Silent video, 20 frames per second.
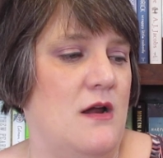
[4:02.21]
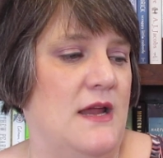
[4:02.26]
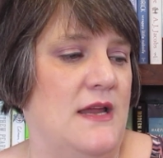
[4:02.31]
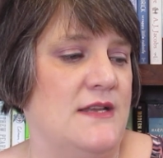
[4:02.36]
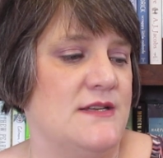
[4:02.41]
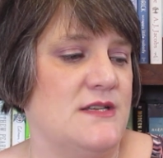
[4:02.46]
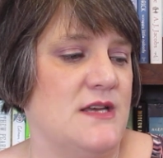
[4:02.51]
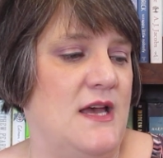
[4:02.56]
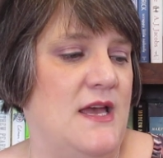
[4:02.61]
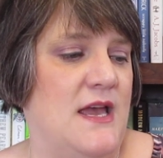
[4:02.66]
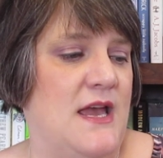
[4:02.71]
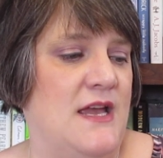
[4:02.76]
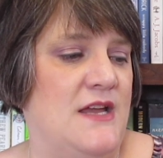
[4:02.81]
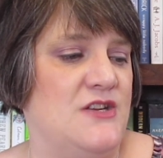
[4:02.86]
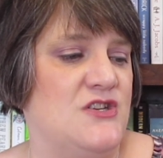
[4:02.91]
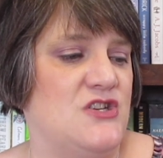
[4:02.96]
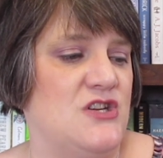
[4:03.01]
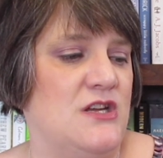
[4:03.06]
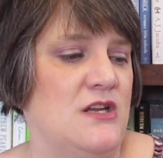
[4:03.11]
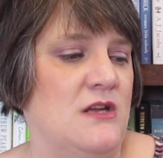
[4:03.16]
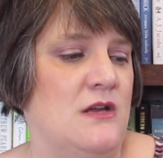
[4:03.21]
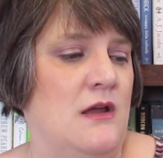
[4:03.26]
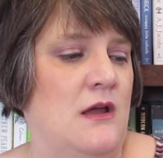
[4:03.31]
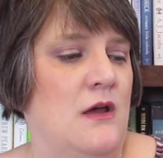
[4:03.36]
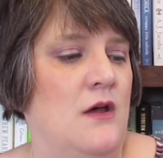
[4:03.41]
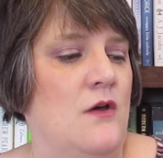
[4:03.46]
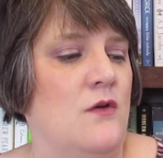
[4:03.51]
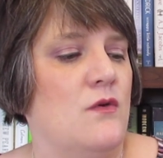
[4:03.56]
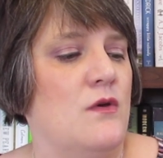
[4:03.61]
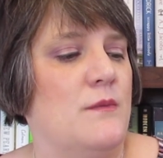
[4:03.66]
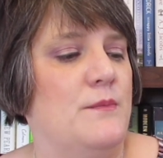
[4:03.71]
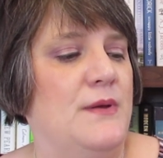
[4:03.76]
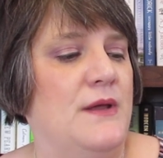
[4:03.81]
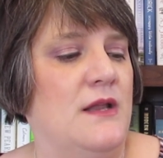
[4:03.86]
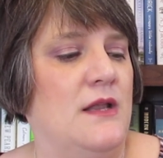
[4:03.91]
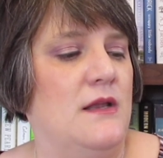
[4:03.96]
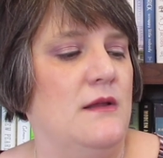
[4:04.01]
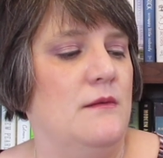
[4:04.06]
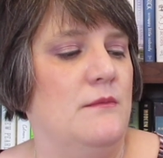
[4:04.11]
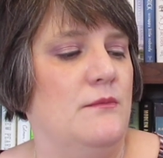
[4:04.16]
Anti-Aging
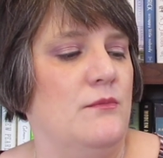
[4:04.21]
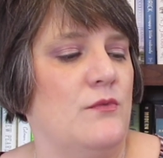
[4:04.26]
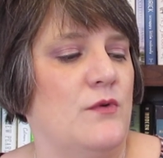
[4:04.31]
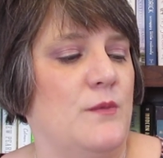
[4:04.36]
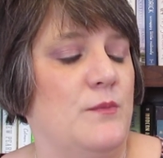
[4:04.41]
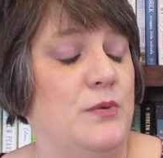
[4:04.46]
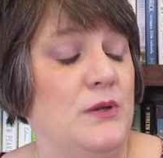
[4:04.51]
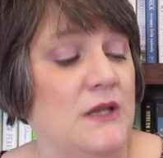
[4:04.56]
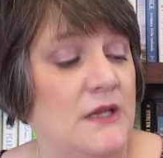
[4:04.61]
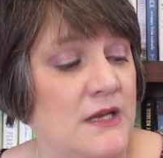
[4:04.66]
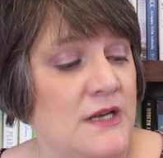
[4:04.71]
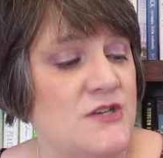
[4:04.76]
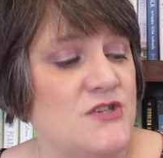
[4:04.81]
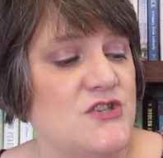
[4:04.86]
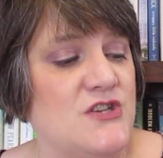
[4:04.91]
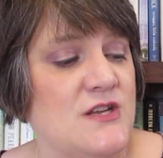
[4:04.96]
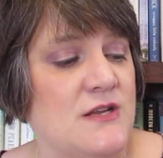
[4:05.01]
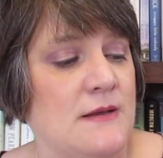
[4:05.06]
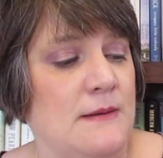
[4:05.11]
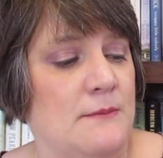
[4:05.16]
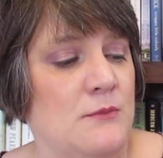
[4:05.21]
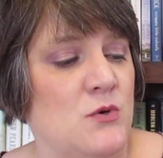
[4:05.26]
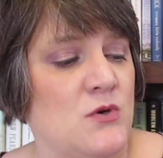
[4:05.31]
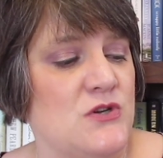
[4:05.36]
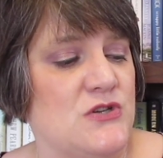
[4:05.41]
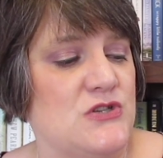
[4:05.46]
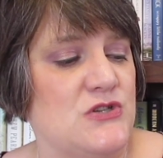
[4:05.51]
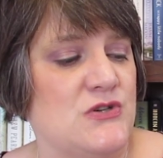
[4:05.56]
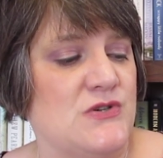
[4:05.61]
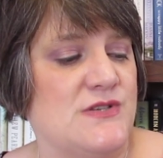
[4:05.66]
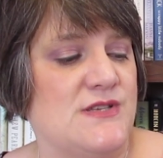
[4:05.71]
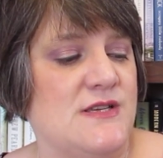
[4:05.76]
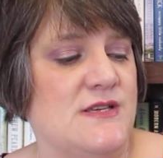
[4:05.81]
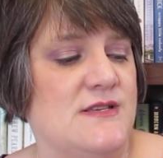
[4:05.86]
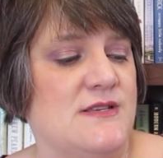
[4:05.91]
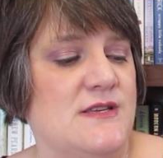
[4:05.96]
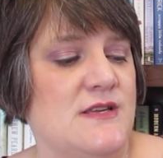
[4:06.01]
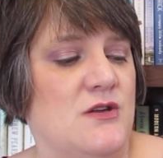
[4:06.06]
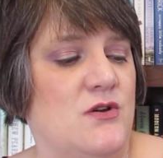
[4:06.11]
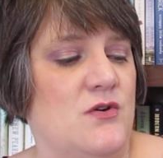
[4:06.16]
Replenishing Moisture
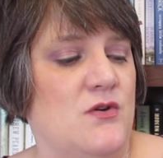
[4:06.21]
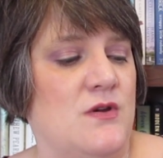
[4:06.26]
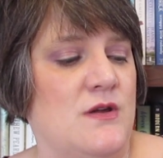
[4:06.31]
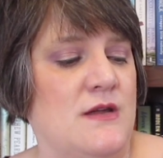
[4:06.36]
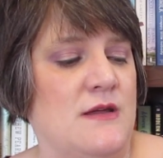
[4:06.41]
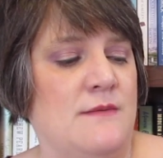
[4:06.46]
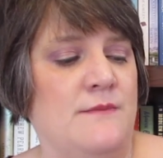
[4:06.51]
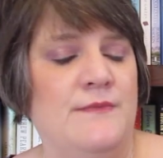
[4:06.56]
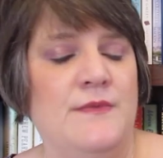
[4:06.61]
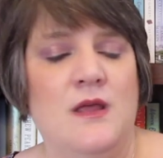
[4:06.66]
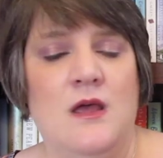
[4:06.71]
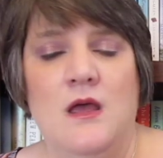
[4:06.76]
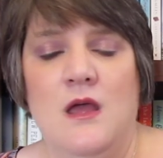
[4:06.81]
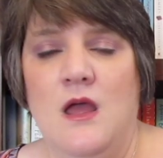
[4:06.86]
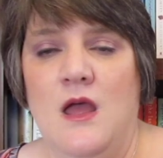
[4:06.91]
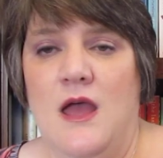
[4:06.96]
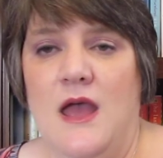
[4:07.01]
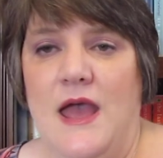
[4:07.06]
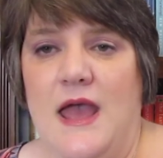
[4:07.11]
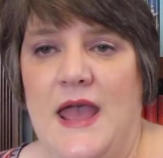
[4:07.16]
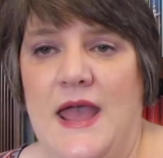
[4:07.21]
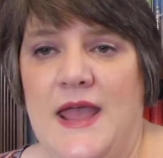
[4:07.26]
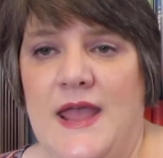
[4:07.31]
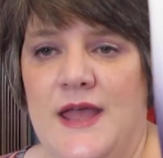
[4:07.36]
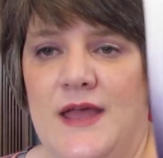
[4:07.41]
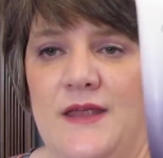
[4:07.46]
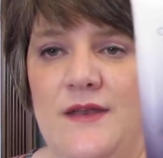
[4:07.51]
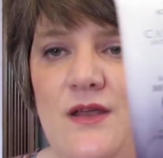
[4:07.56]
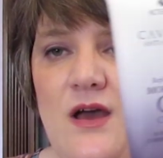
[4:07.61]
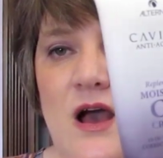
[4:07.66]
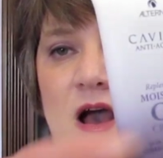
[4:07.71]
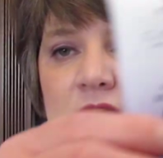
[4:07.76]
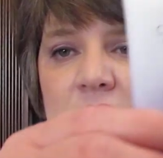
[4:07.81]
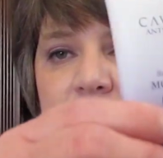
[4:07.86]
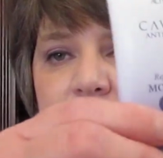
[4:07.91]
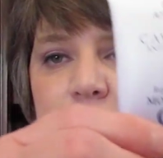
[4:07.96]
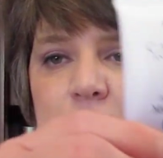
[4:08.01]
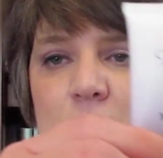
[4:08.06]
CC Cream. And I am